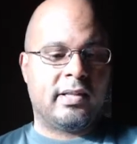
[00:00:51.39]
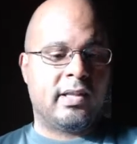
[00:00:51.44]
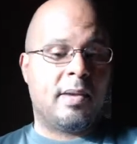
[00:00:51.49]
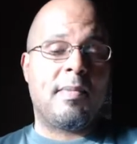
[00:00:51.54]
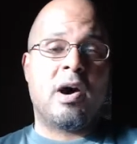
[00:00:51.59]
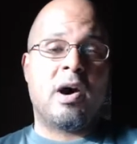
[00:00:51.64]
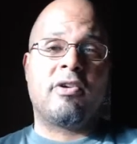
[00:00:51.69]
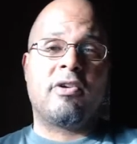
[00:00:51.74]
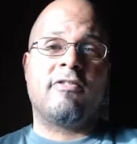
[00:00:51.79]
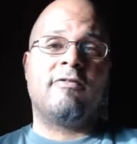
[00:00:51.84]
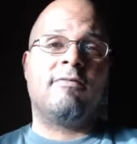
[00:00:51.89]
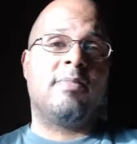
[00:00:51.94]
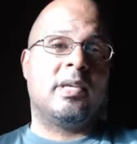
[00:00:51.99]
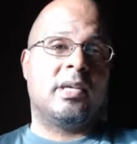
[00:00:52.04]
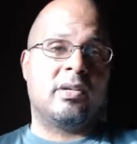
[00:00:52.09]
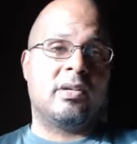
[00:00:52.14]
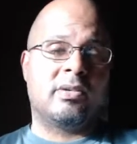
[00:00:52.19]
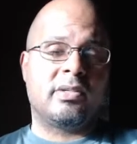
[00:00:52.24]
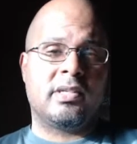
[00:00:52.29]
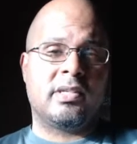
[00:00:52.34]
The amount of
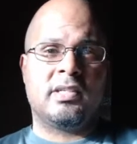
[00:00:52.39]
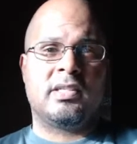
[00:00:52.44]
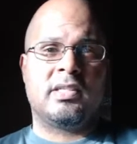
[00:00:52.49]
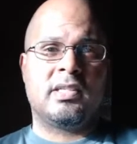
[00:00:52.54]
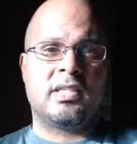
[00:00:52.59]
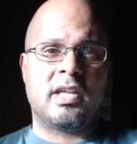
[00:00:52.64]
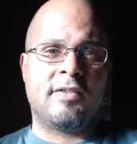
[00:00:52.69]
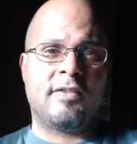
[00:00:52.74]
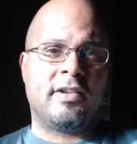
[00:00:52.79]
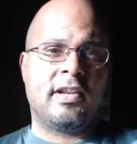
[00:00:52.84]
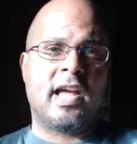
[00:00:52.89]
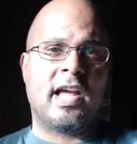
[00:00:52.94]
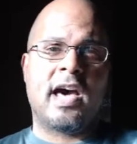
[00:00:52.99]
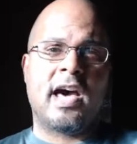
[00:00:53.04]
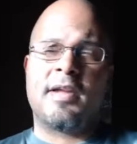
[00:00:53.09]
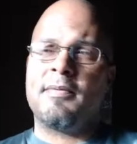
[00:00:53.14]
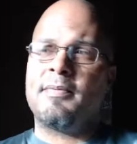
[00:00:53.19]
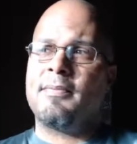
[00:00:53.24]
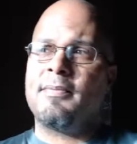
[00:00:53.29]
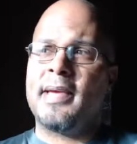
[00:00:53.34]
bills and stuff and how
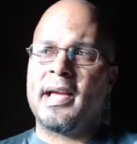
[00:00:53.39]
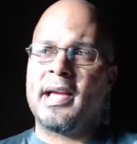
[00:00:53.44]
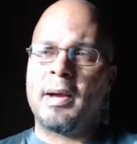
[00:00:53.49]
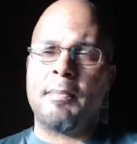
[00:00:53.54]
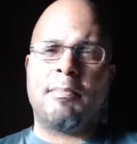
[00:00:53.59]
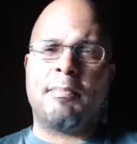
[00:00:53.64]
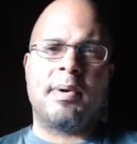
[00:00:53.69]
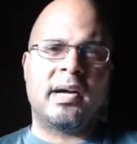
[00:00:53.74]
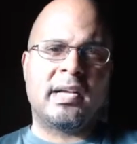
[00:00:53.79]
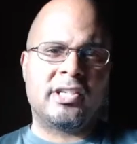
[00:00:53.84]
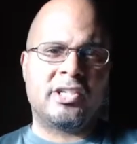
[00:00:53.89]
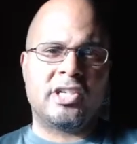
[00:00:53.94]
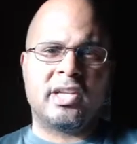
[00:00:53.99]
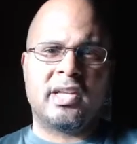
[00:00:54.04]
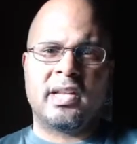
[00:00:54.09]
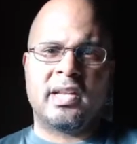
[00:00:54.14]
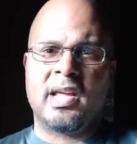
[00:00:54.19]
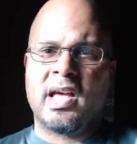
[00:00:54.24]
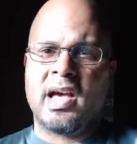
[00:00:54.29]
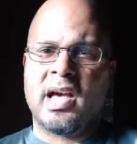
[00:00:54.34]
to make a
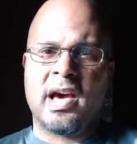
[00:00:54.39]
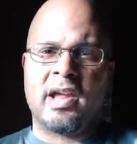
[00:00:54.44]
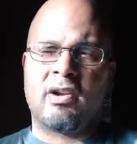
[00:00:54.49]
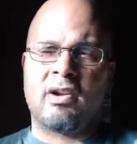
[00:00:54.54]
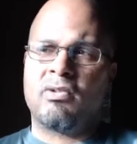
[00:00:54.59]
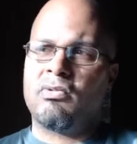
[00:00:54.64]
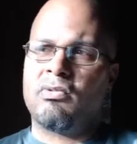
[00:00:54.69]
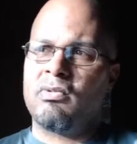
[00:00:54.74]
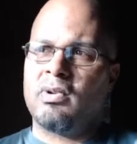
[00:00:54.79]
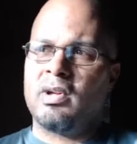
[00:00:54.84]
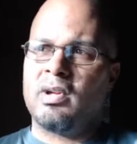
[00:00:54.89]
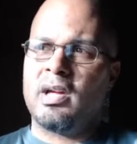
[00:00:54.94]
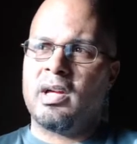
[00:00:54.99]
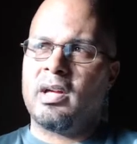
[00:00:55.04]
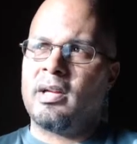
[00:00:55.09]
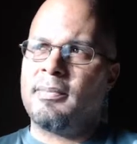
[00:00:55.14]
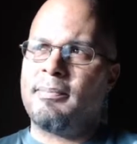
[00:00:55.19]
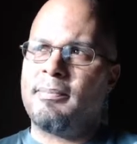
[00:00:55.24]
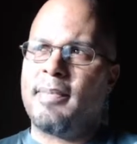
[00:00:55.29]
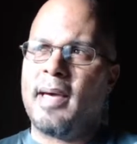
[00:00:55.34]
budget, how
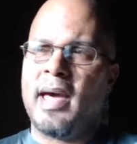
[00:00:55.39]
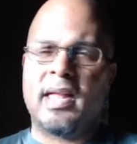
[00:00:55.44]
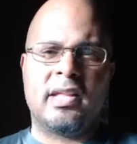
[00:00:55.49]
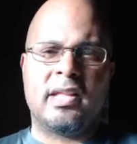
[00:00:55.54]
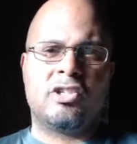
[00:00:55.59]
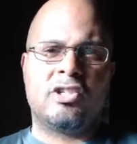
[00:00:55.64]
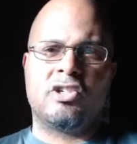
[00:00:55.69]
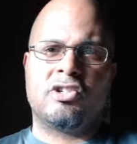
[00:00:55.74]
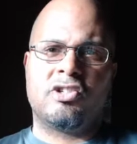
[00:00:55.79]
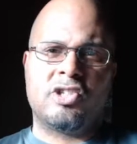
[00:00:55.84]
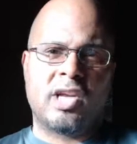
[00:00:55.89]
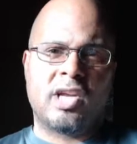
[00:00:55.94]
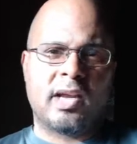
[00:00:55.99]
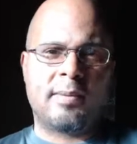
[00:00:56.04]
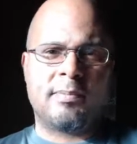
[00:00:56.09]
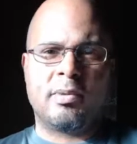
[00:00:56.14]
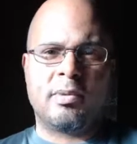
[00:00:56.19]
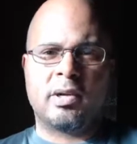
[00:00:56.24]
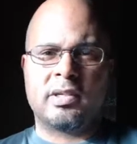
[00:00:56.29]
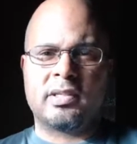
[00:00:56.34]
to balance your
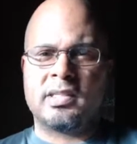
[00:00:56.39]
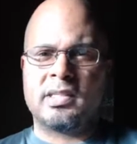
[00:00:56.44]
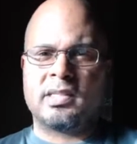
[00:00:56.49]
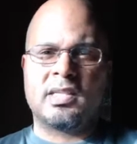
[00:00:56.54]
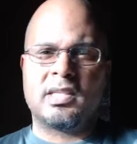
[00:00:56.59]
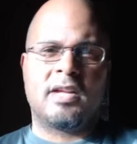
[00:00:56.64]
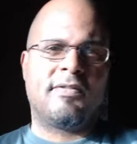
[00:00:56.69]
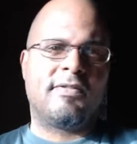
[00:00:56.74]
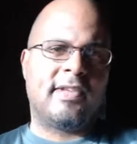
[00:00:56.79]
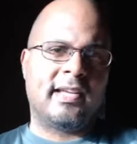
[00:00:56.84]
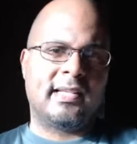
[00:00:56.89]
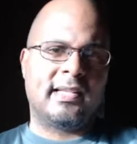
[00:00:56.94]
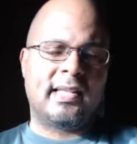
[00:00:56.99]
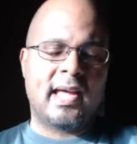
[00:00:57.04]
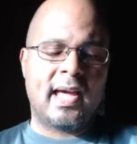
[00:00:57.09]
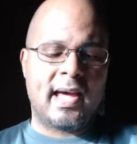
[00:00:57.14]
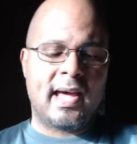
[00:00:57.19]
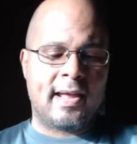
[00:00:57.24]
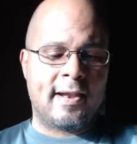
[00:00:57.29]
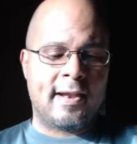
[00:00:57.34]
checkbooks and stuff like
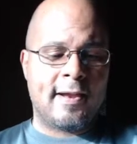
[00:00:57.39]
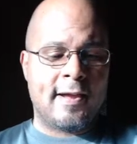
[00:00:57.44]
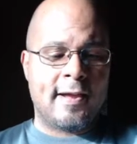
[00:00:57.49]
that,